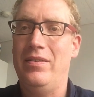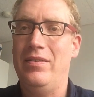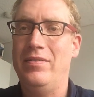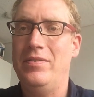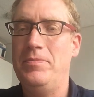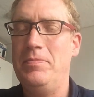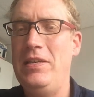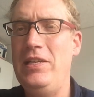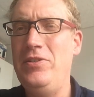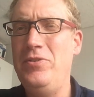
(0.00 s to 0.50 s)

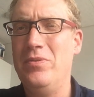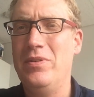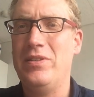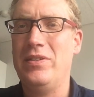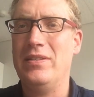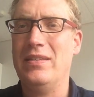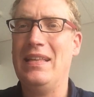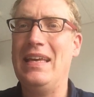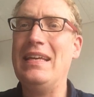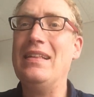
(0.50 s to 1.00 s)
speech, which
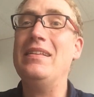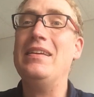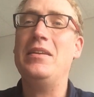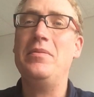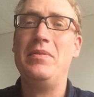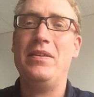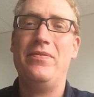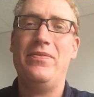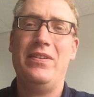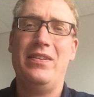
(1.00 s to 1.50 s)
is likely to
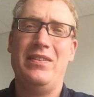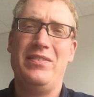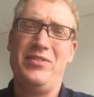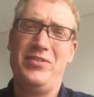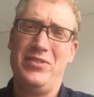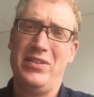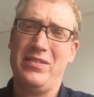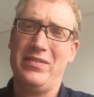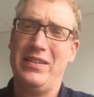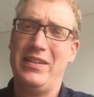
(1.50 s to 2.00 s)
be very
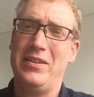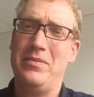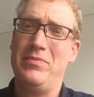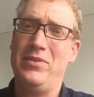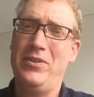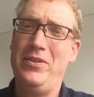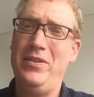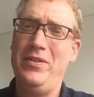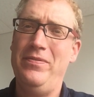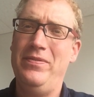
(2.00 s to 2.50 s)
strictly
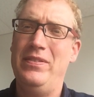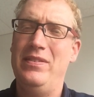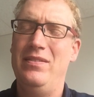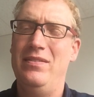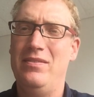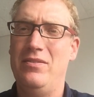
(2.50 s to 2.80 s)
observed,